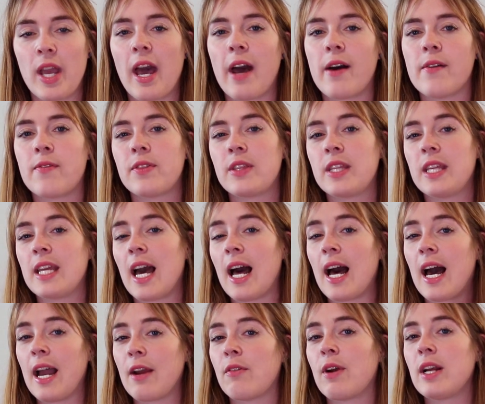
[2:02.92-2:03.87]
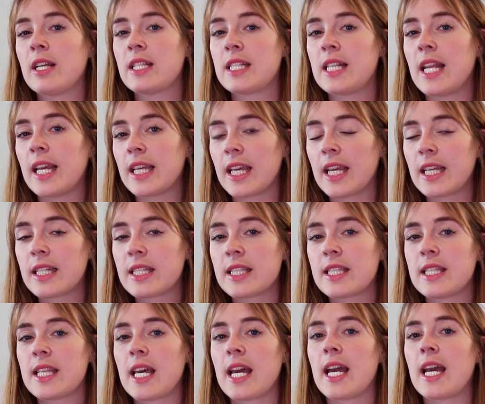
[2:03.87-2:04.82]
have the high-rise leggings
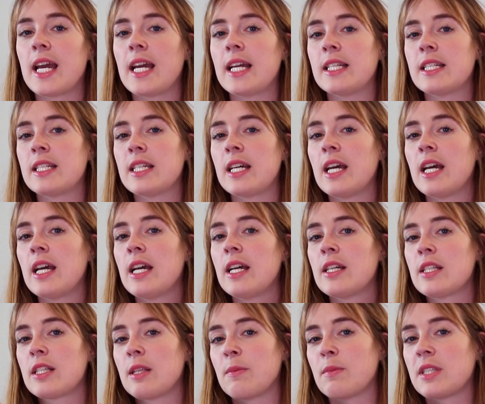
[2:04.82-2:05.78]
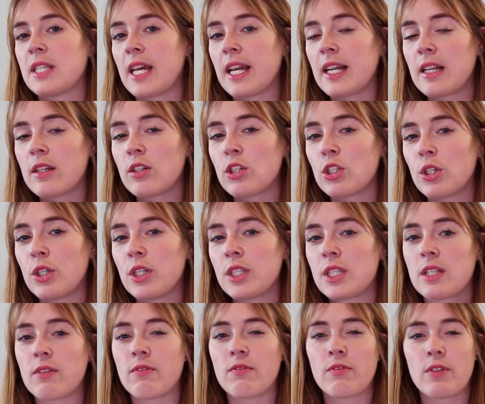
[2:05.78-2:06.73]
and some cycling
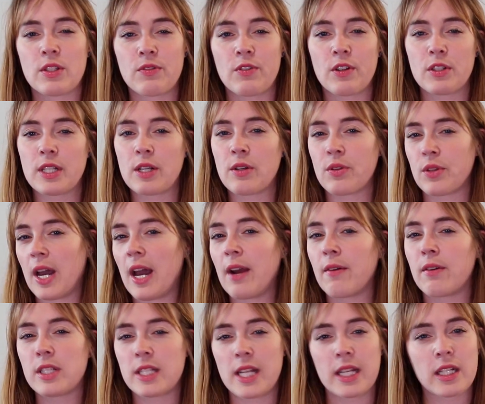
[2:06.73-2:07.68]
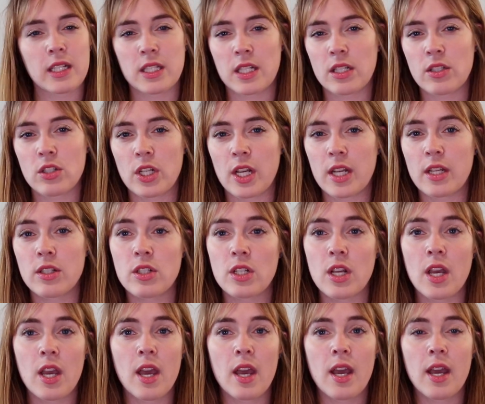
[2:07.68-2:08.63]
shorts, and as far as I know, the high-rise leggings didn't change.
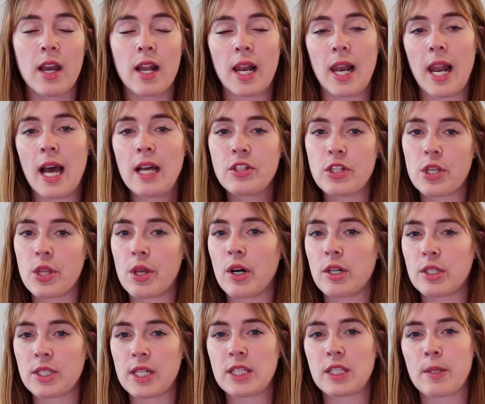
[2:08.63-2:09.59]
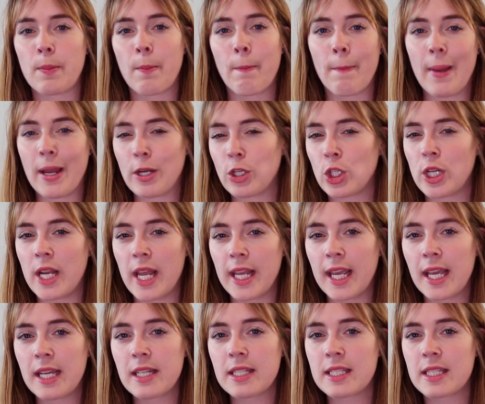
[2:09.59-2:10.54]
Last year they also had some mesh
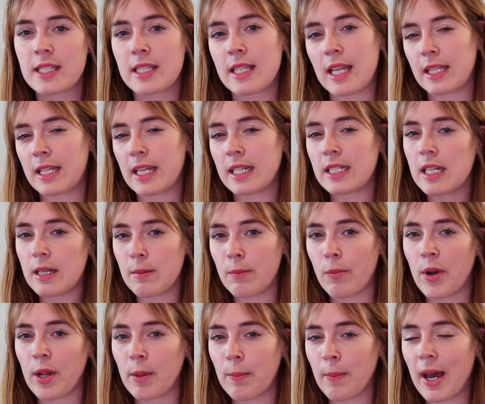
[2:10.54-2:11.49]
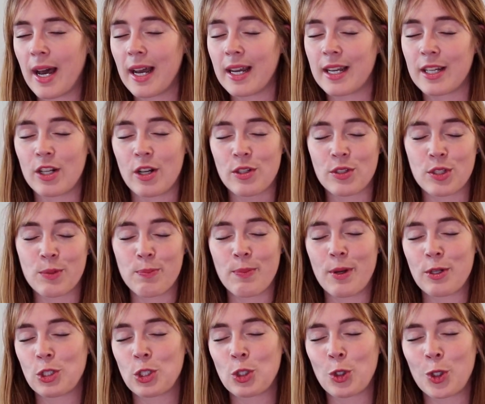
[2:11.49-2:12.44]
leggings that they didn't bring back, and also
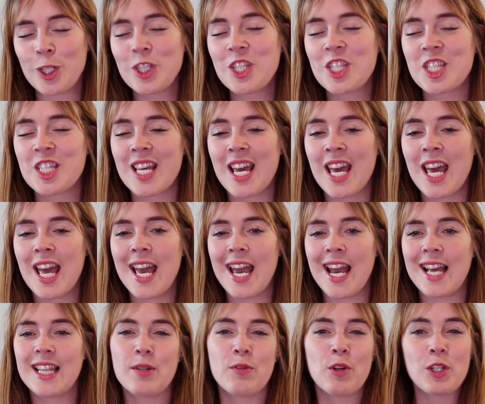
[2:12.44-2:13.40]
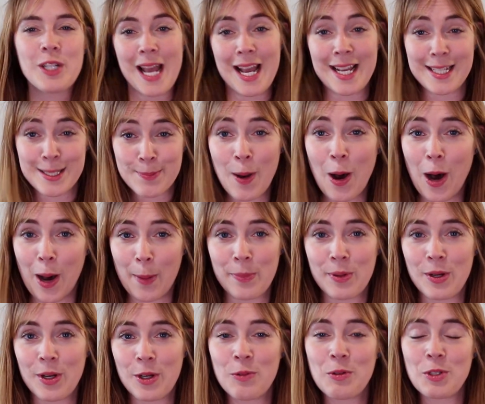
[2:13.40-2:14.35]
mesh shorts, and they weren't as
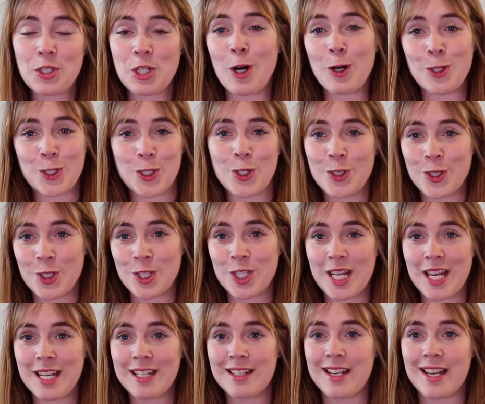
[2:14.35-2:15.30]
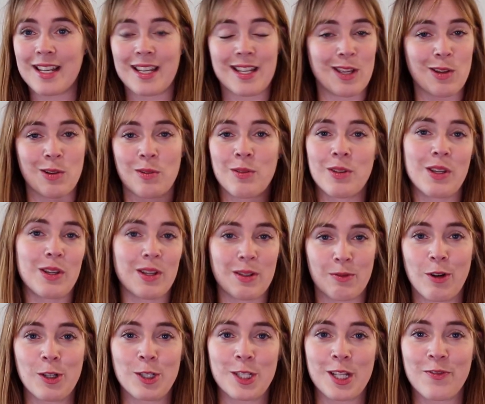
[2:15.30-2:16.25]
popular, which I also understand. Like you can
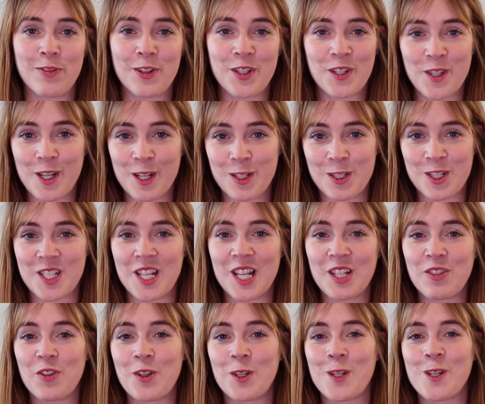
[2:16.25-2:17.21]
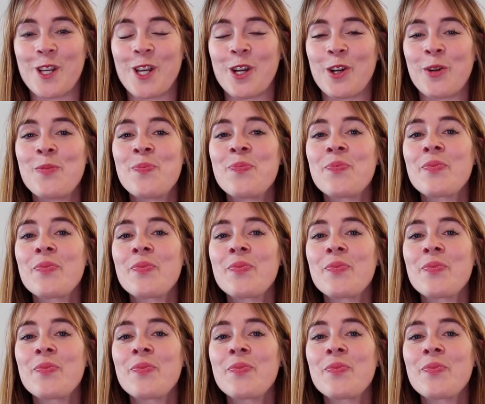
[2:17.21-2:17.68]
watch that video that I just linked for you here